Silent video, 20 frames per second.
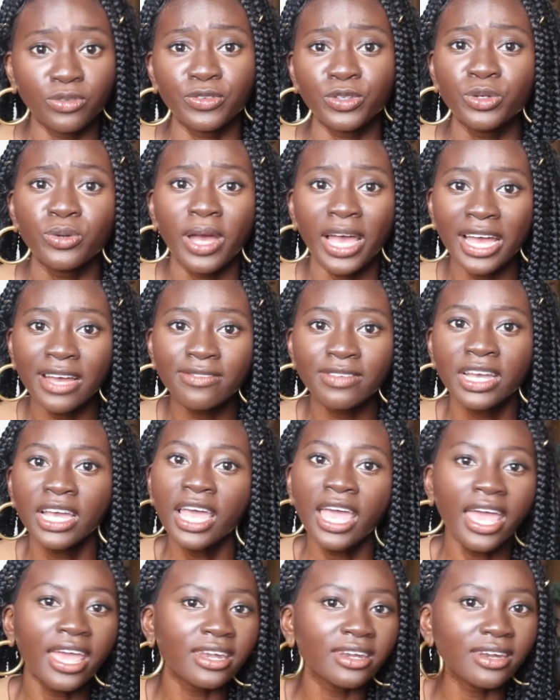If you have
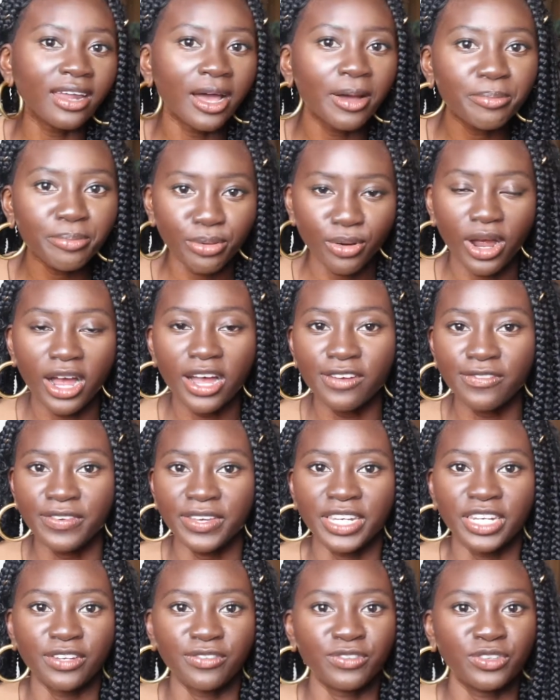a
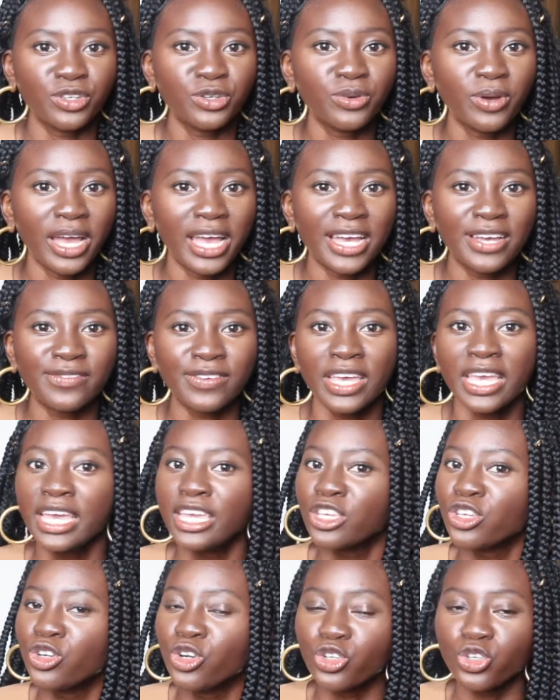nonprofit, if you have,
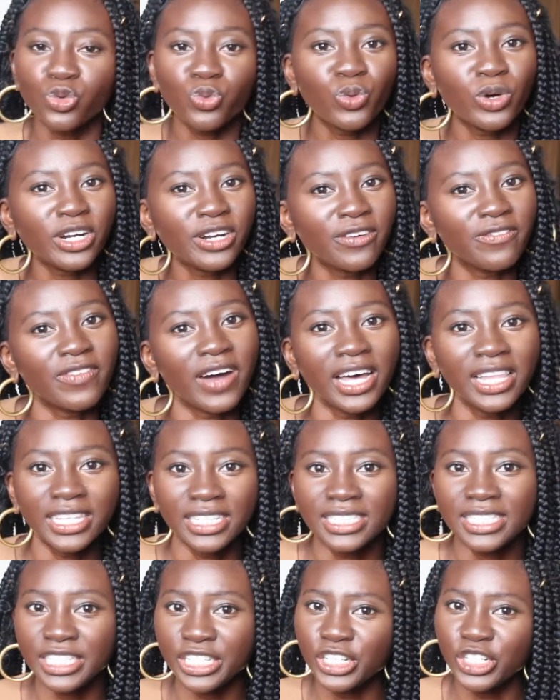you know, you want to
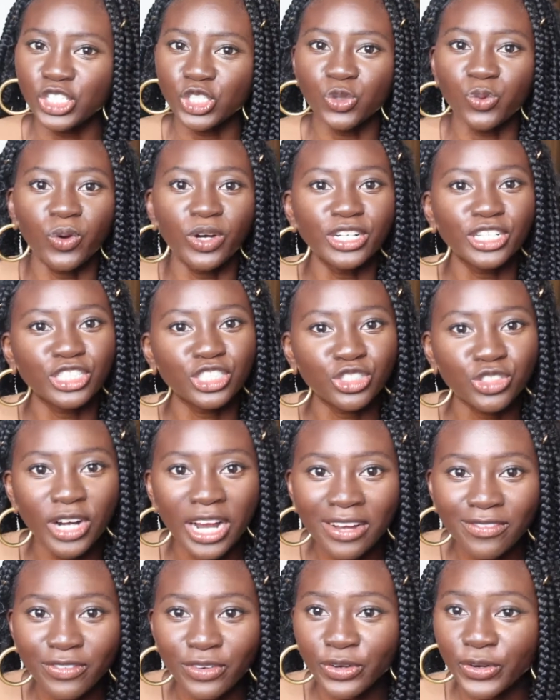volunteer, you want to
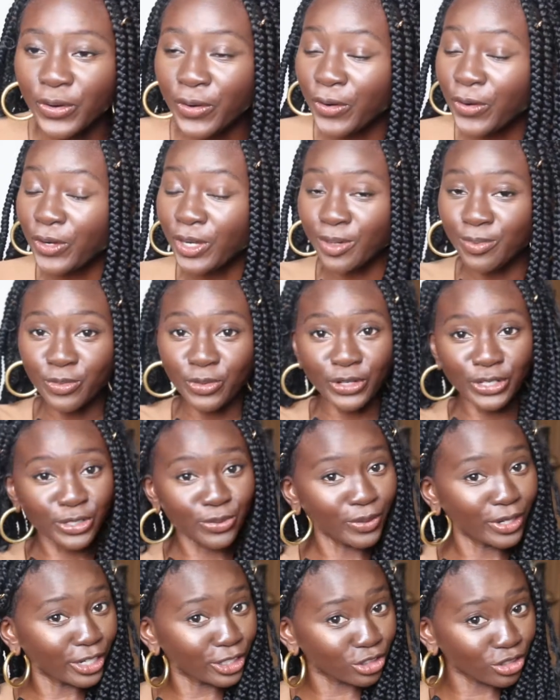travel, girl, come on,
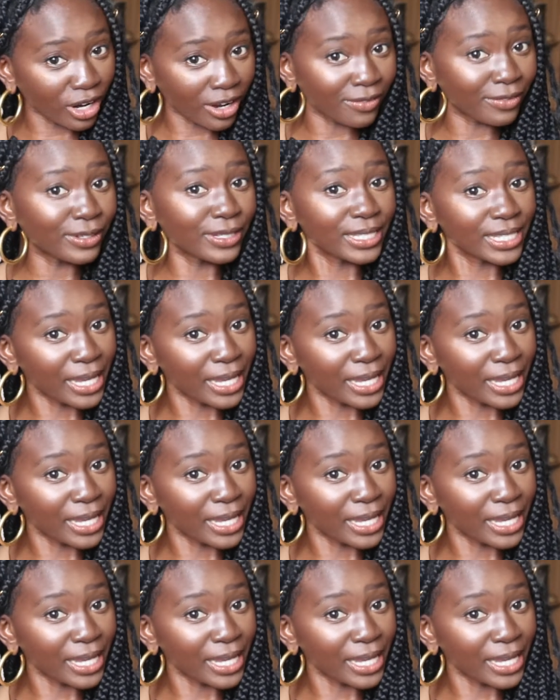you want to travel?